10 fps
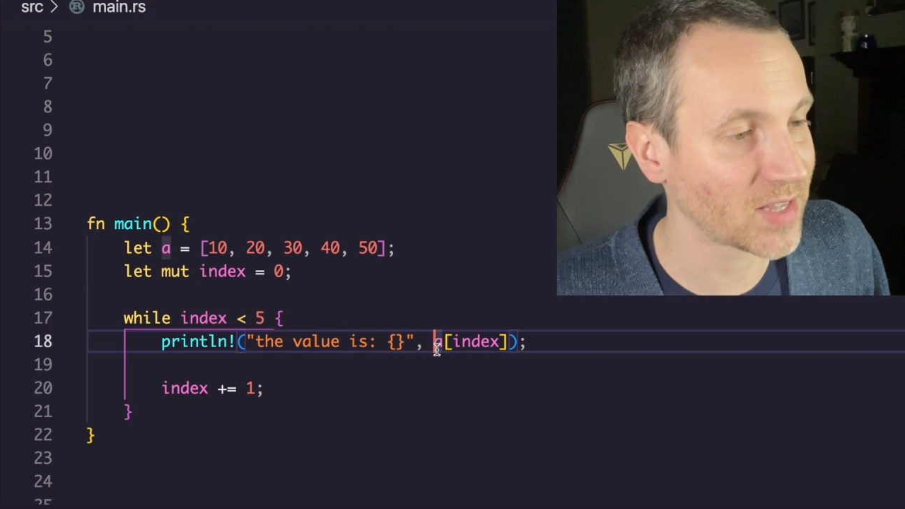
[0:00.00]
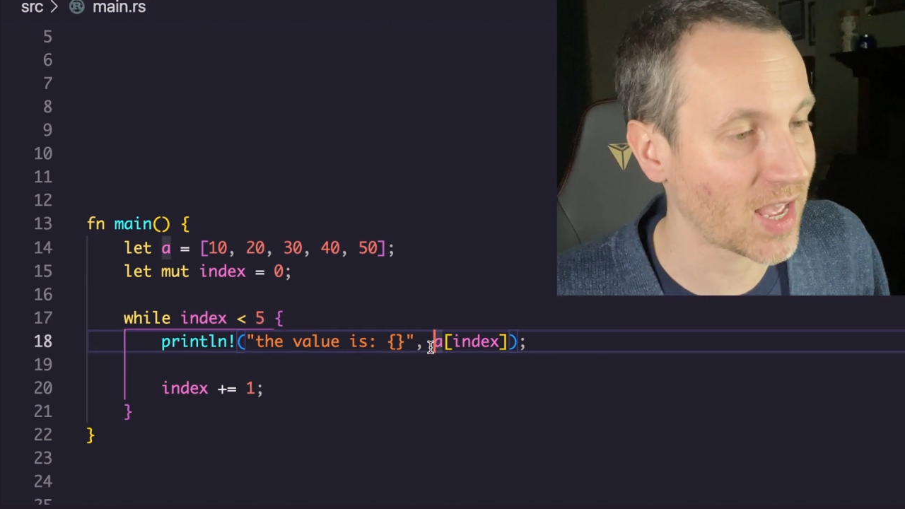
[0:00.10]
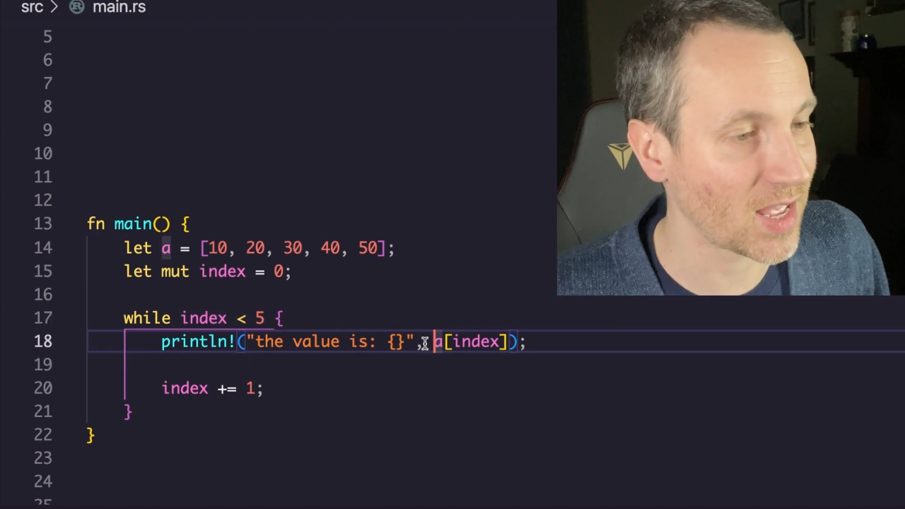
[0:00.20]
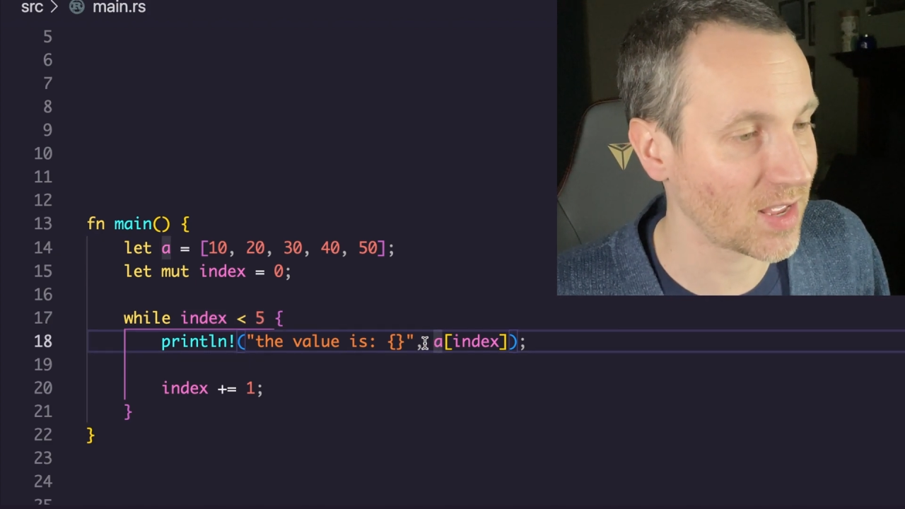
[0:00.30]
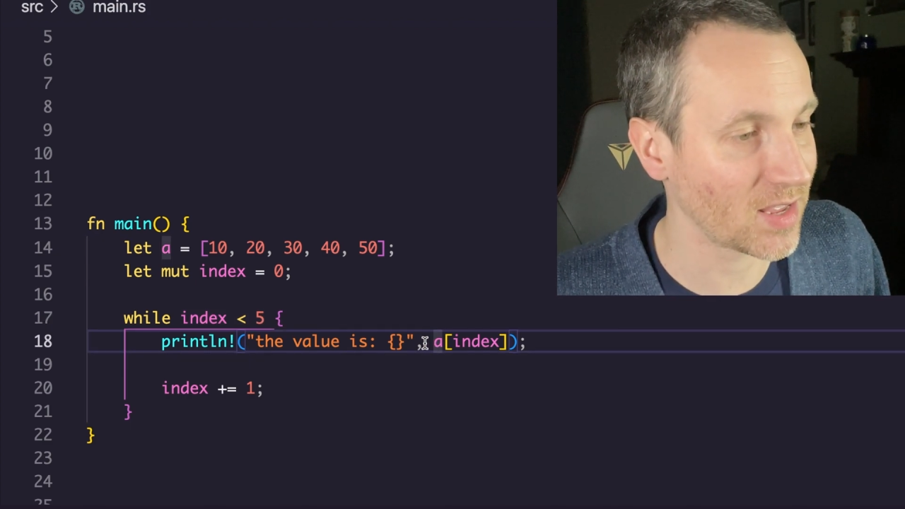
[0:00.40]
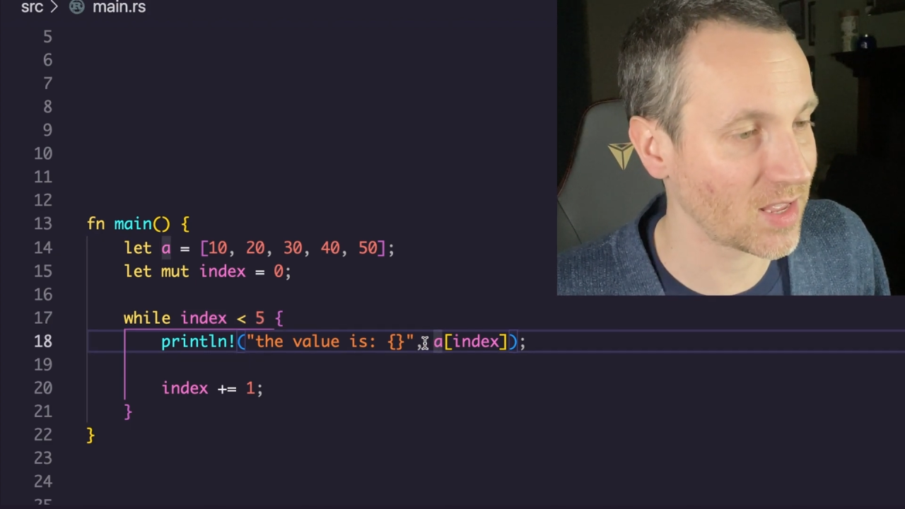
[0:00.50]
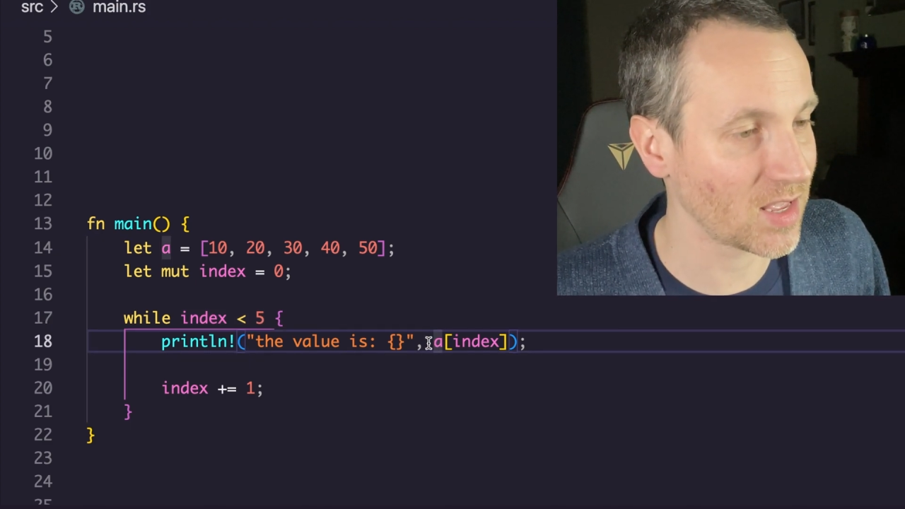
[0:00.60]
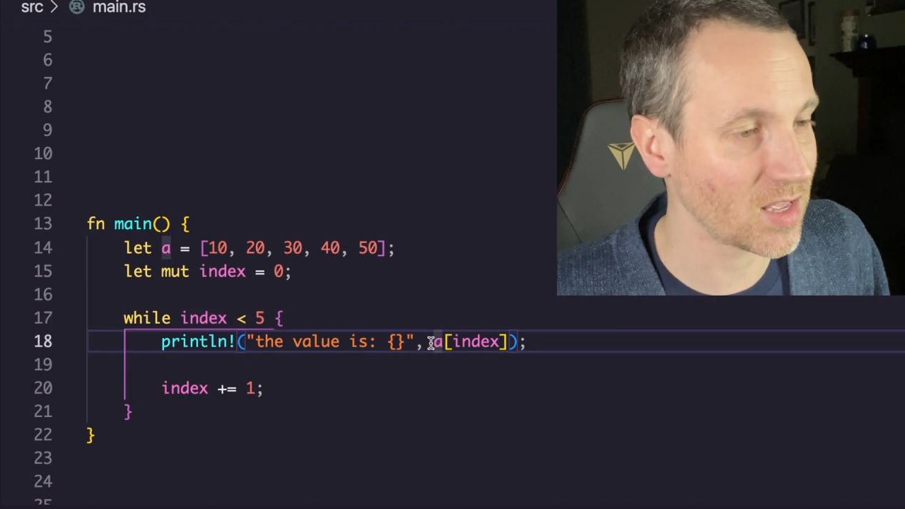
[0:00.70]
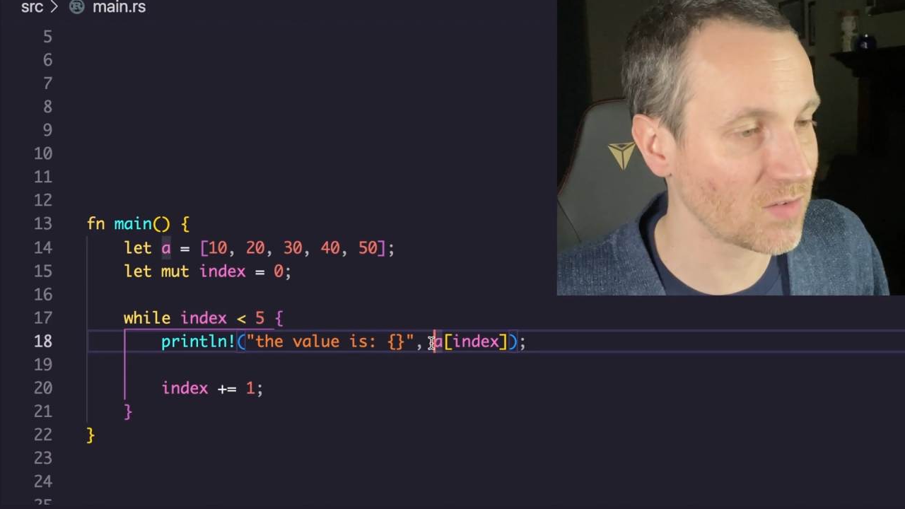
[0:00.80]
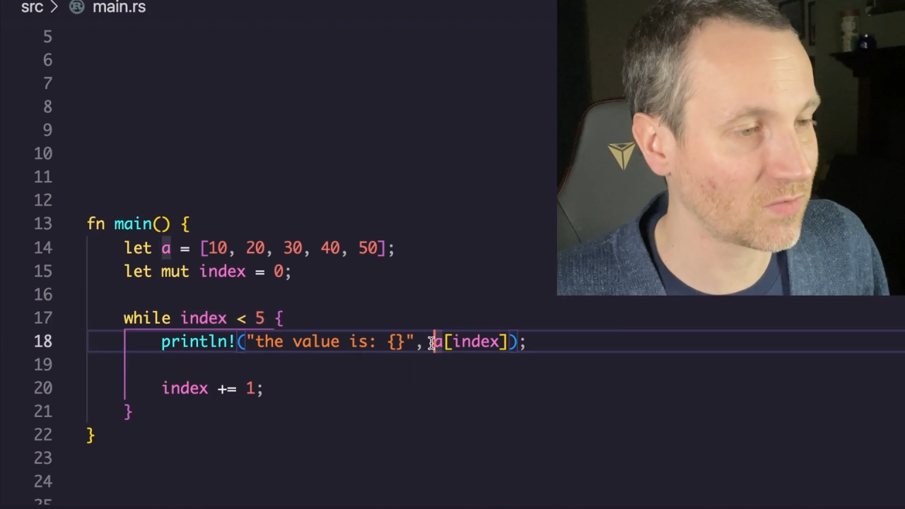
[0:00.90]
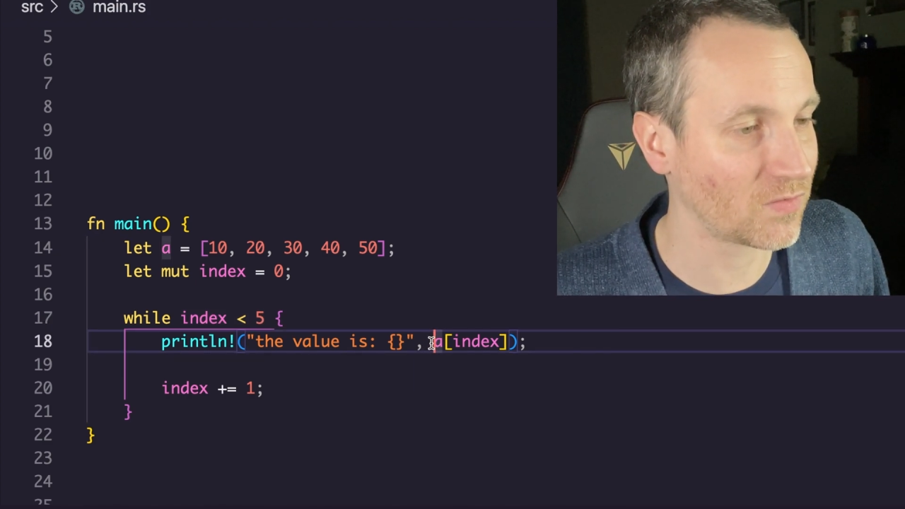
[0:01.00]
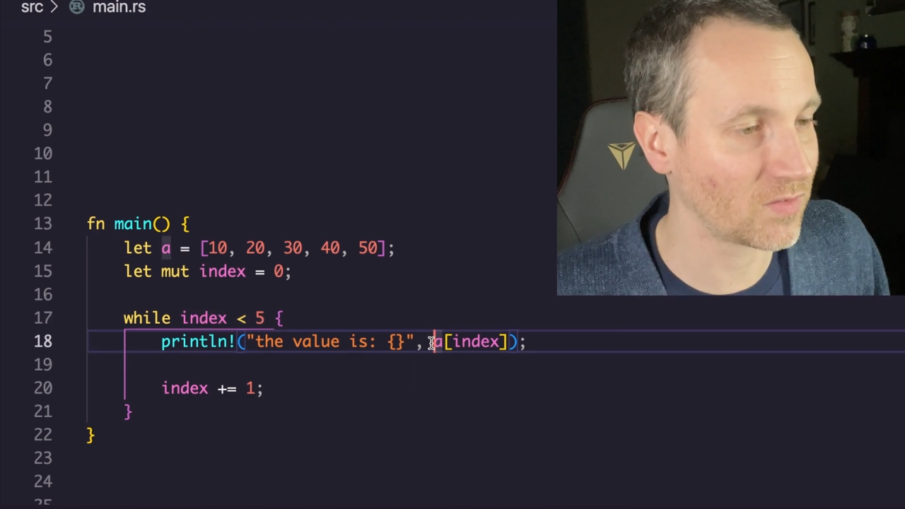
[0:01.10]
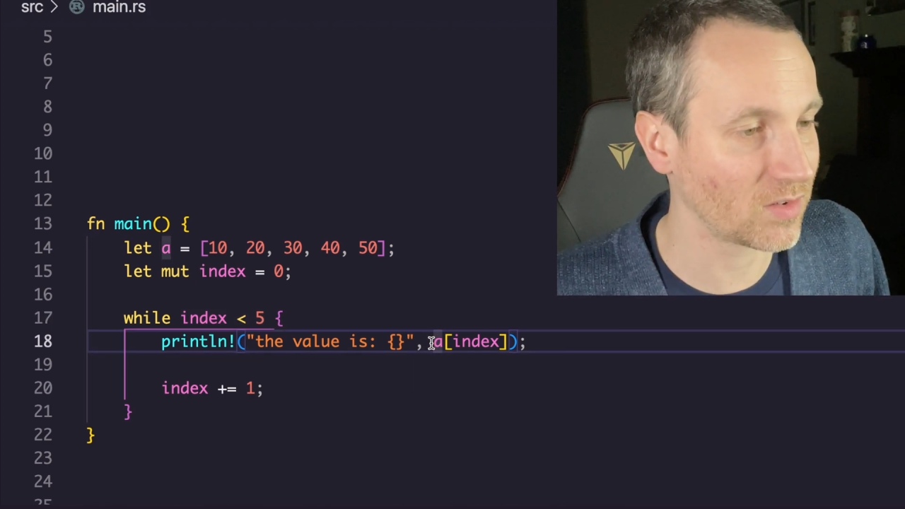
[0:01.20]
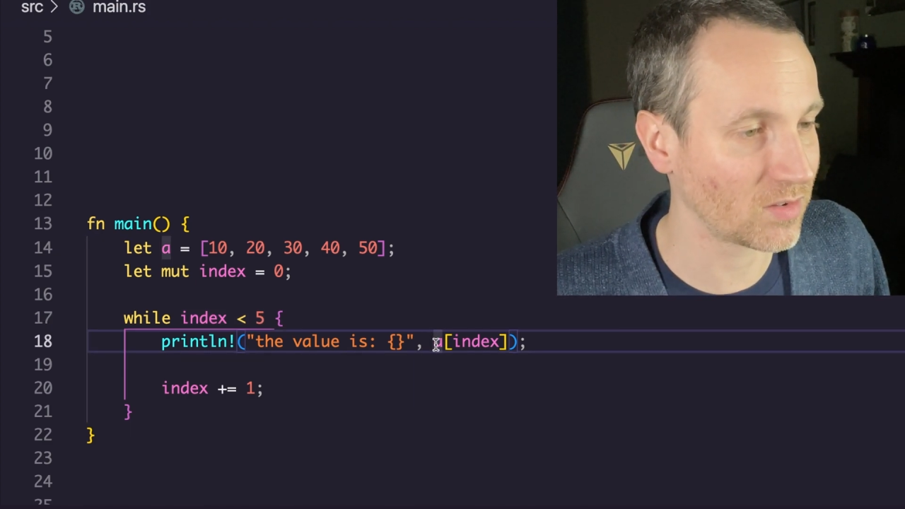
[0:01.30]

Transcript: that if